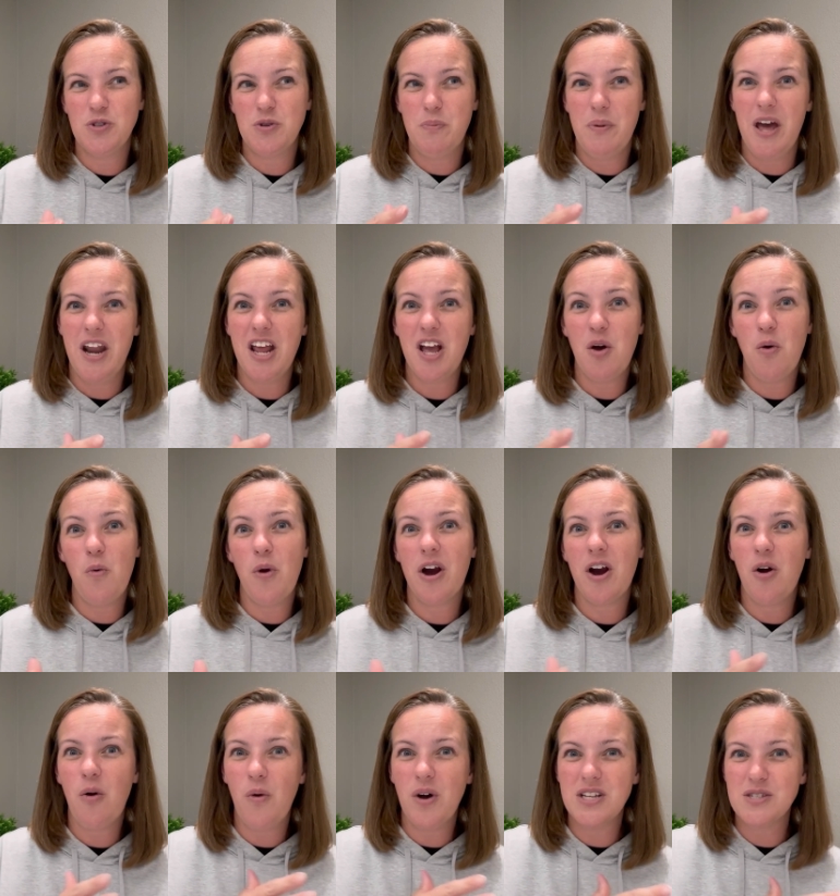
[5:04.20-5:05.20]
depending on where
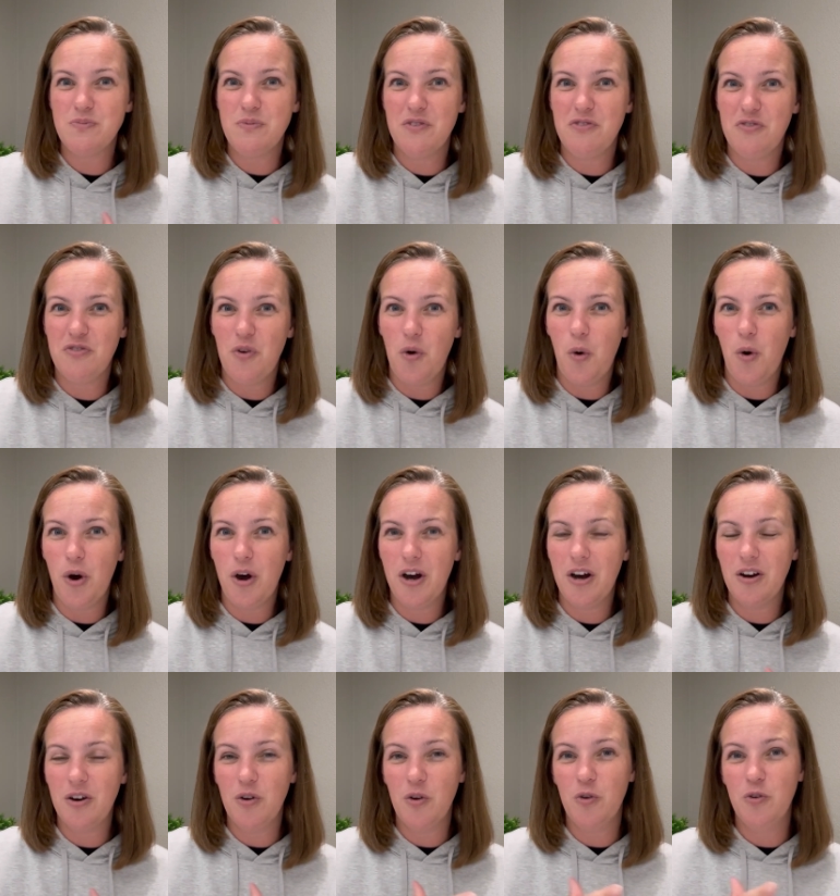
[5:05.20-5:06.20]
it was
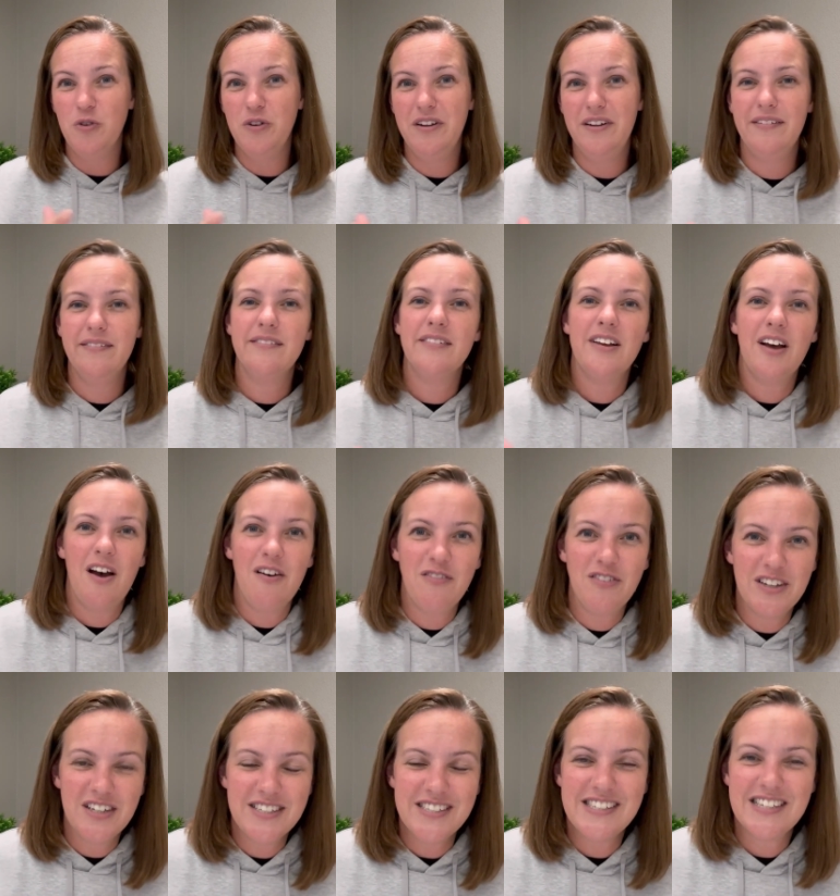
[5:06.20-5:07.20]
before,
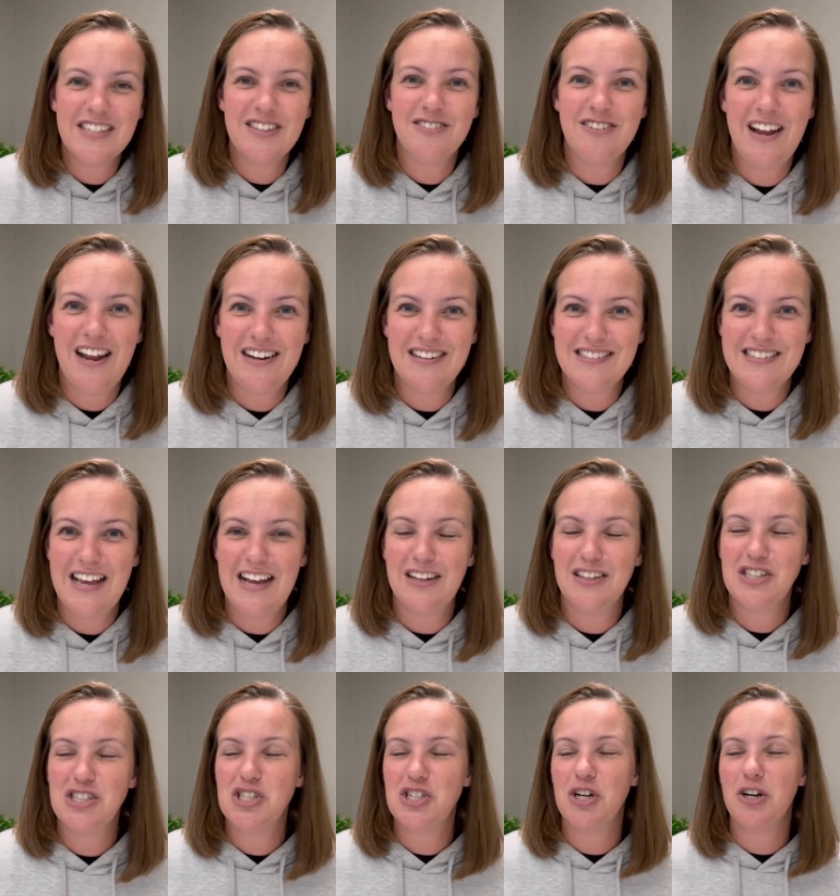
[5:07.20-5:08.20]
obviously they're not
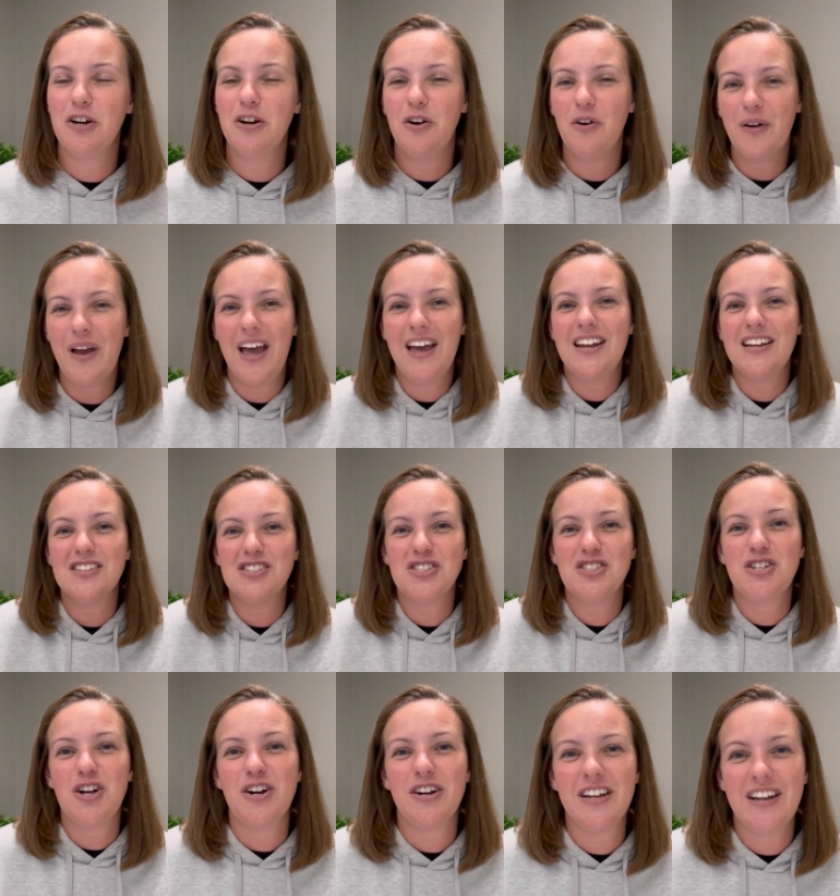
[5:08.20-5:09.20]
exactly sure. Okay, I didn't
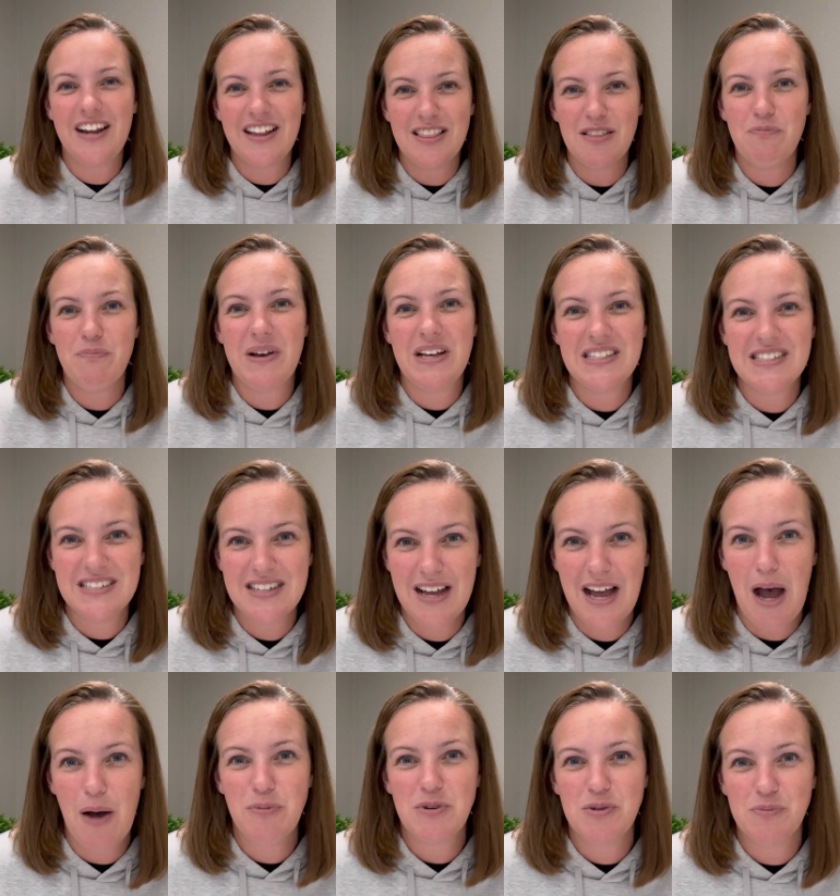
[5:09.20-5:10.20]
start it at the best
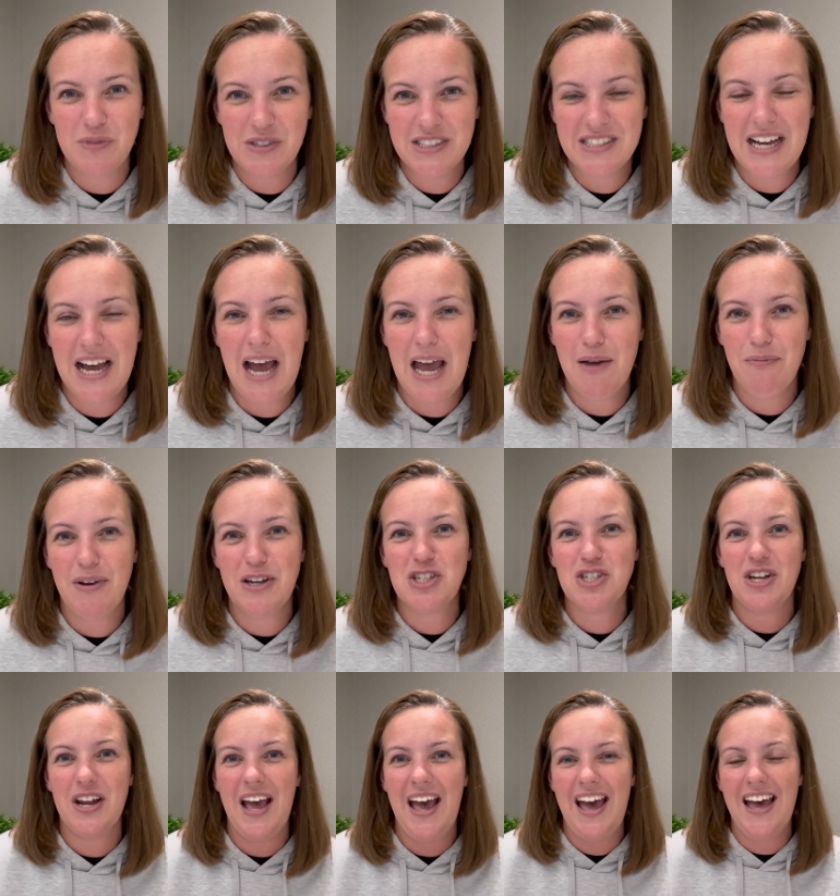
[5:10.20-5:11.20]
optimal time. I
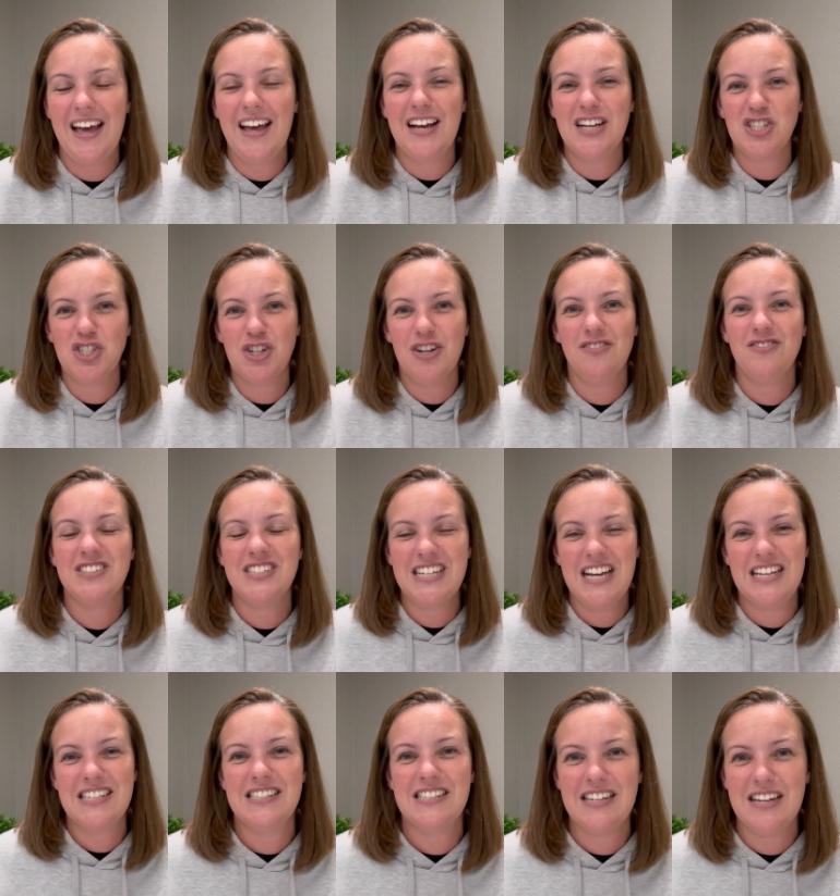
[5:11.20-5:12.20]
should have I should have
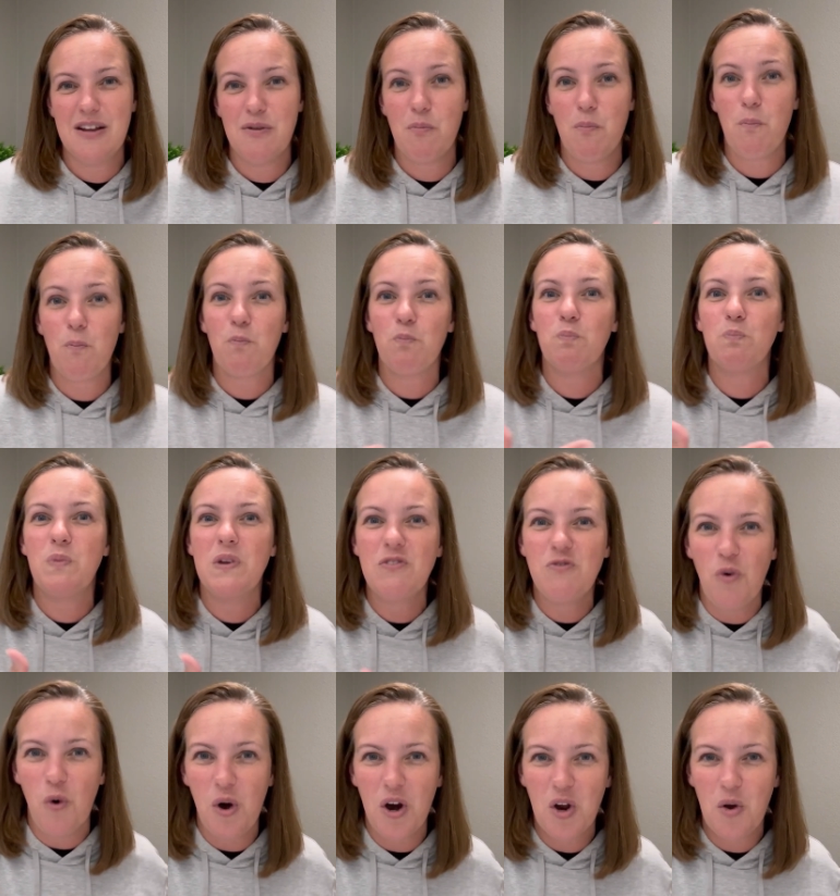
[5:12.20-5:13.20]
tested it
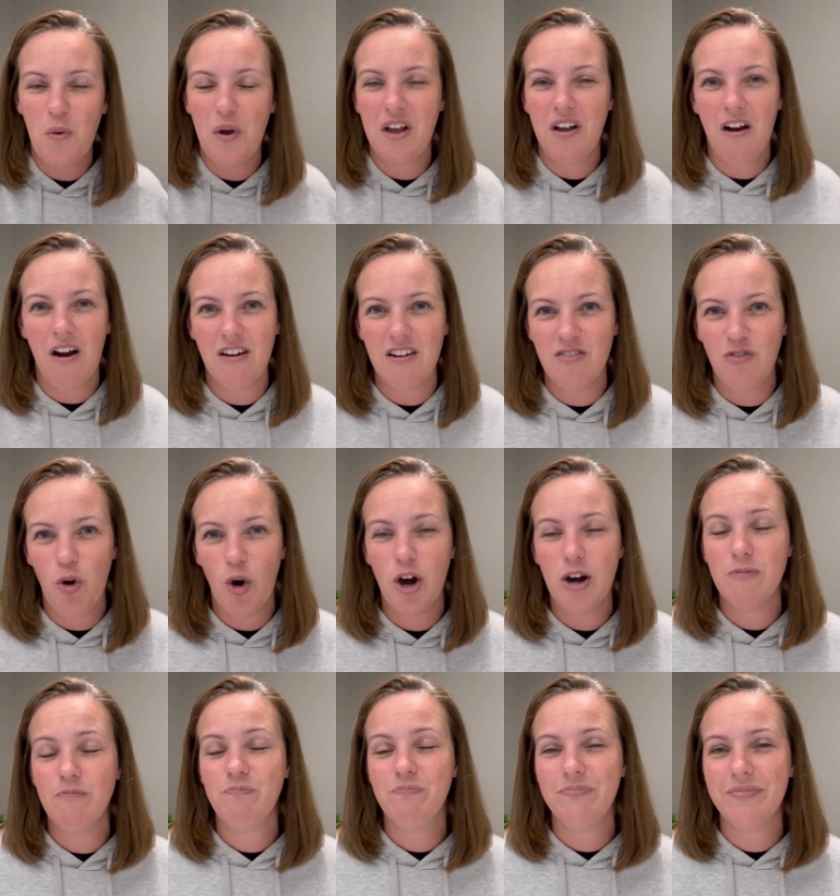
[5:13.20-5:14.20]
before going
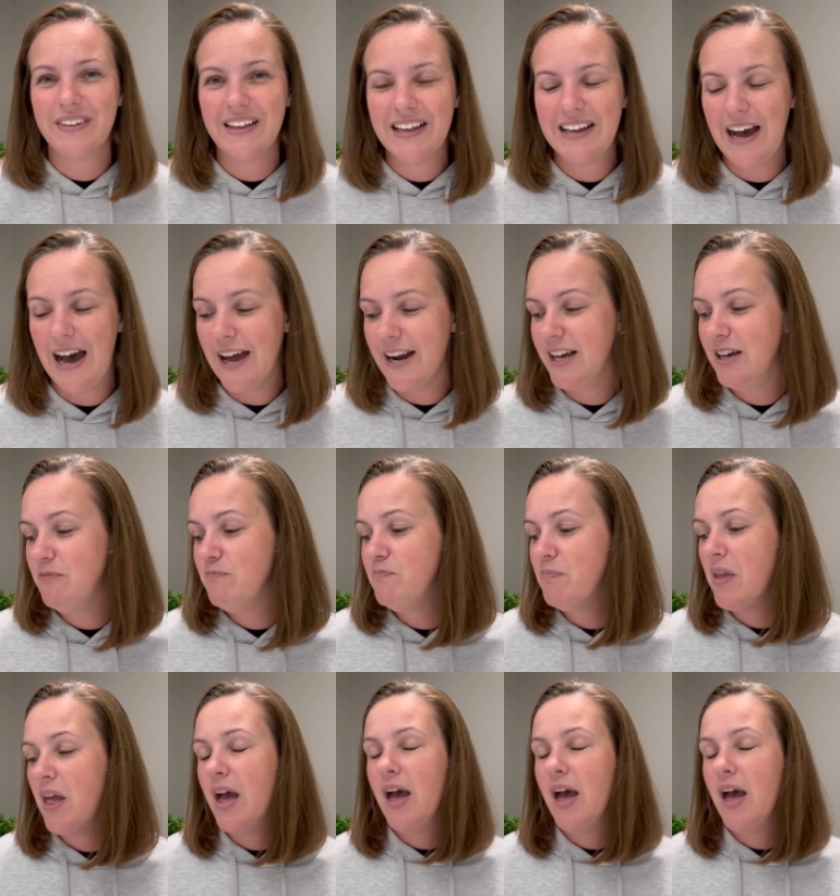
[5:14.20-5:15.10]
carnivore. Got it?